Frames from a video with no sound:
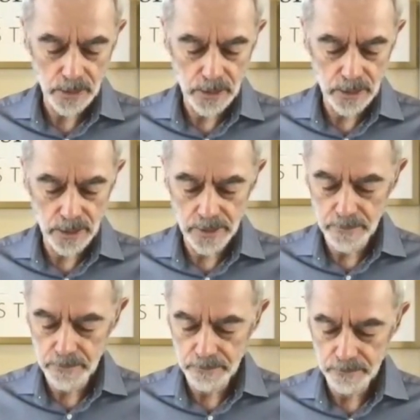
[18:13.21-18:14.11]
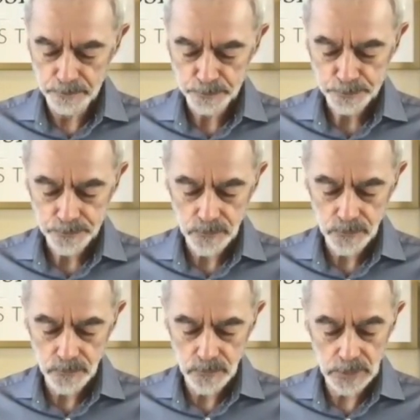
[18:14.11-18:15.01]
The
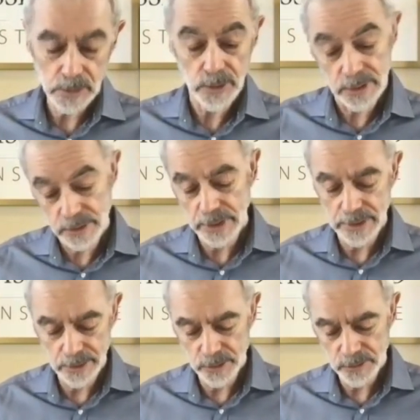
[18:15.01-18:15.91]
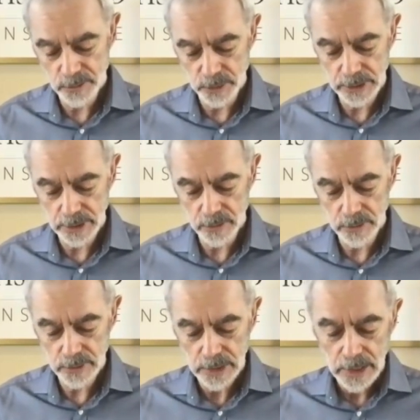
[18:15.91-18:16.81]
Korean study used 40
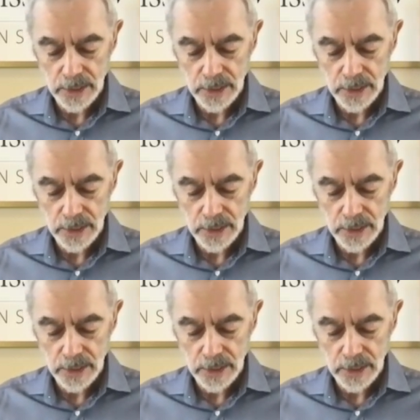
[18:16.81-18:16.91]
odorants.